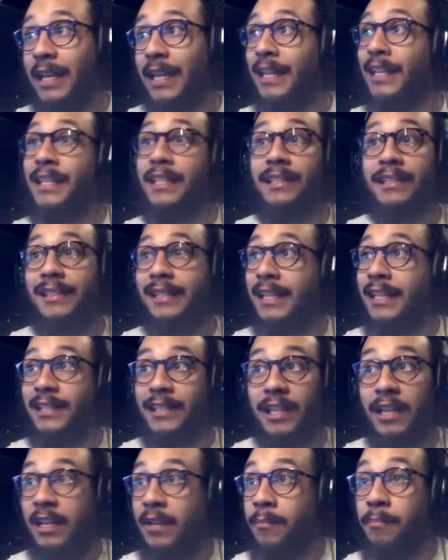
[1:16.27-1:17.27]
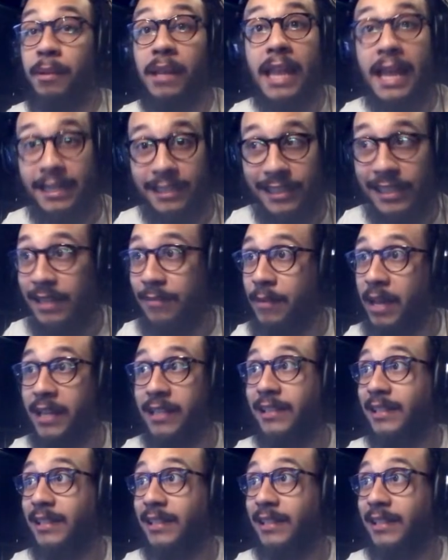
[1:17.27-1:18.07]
is a blessing, man.